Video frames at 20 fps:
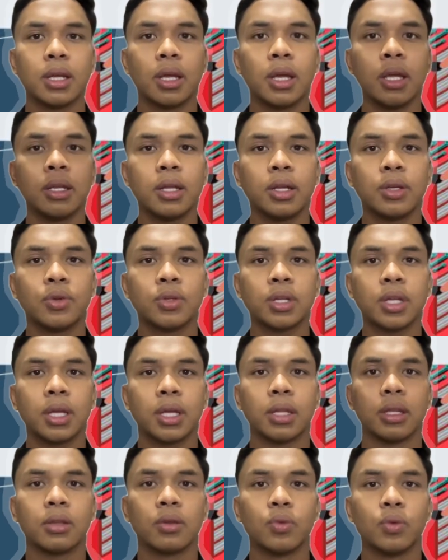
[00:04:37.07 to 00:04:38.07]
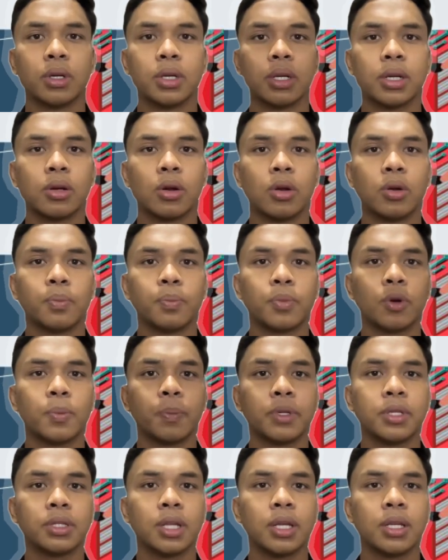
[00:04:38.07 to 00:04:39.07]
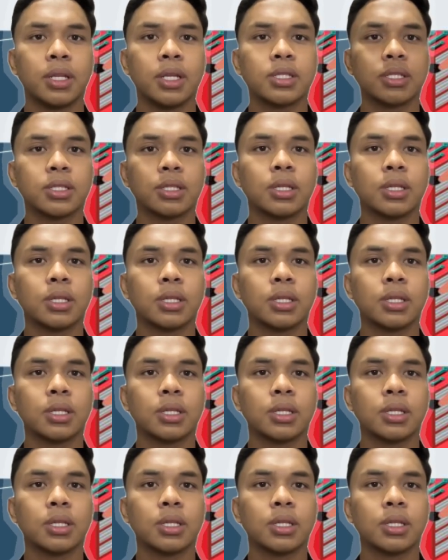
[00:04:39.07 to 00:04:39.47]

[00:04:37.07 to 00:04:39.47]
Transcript: and educate worker on proper techniques